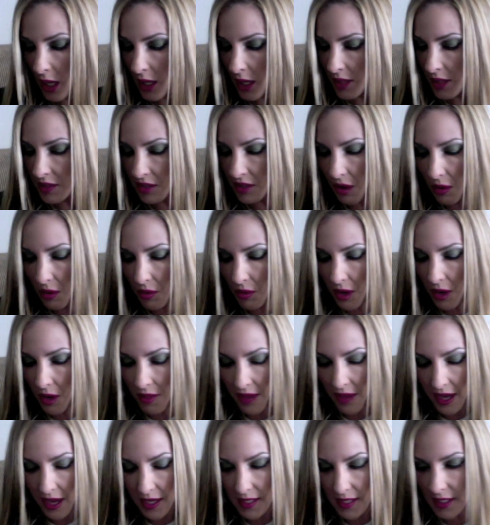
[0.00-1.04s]
So
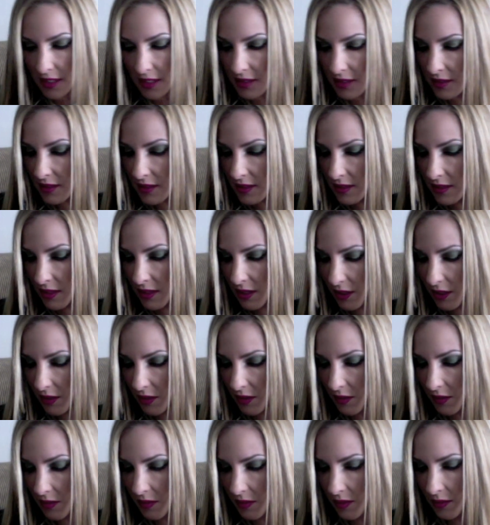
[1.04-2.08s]
that is,
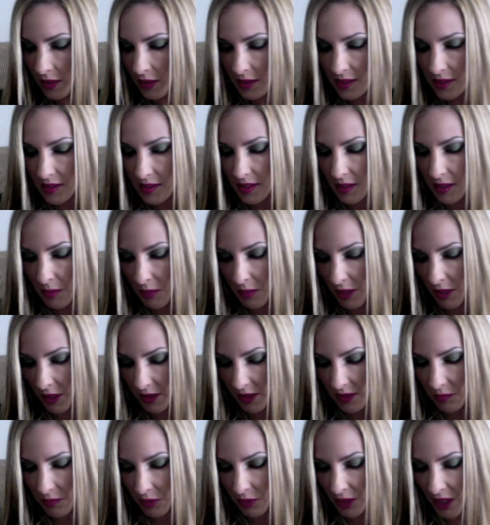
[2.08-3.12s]
let's see what
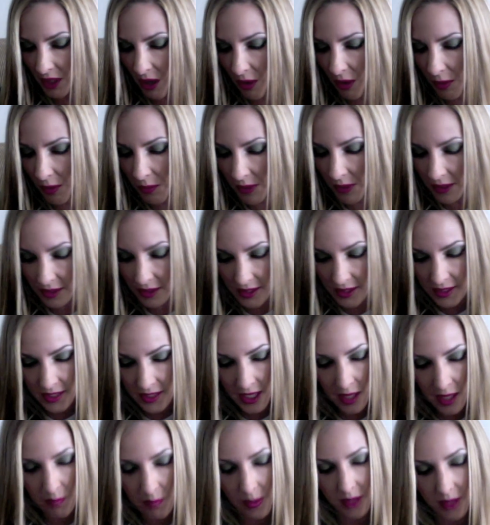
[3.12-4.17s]
else. Really, all I wanted to
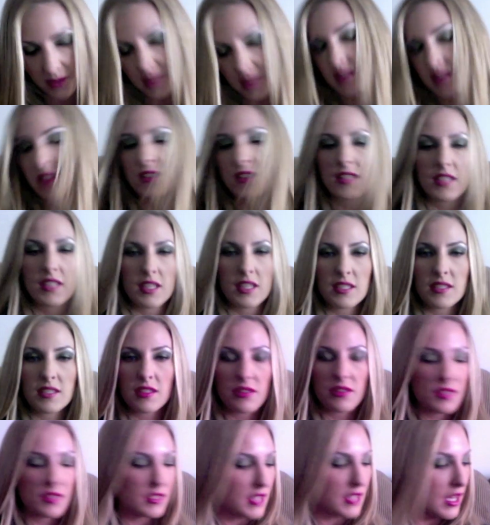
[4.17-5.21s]
say about this. It's a nice
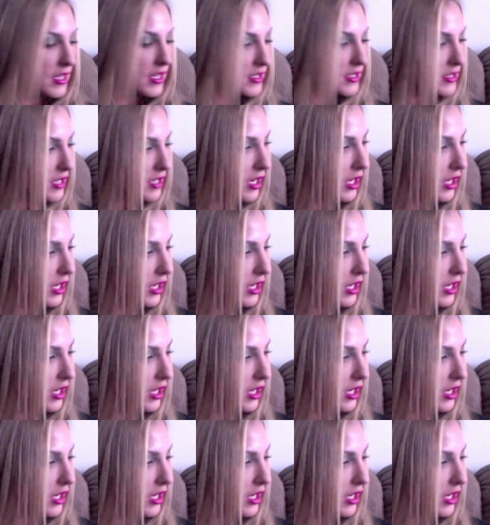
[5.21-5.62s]
little set.